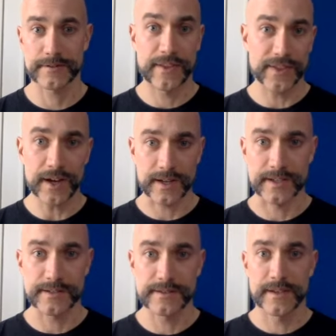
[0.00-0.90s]
And the thought
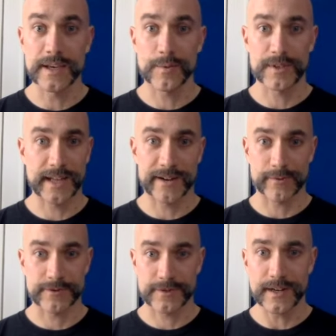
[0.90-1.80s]
is,
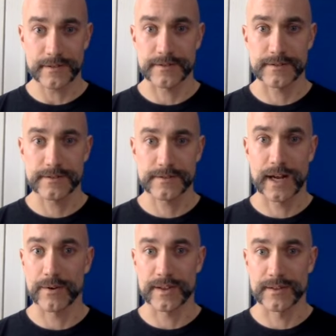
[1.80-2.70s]
equilateral triangles
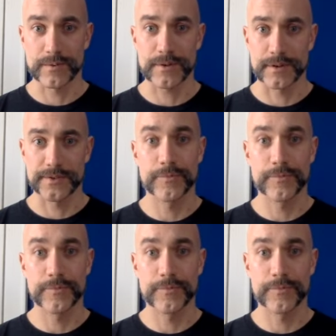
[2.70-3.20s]
out in the world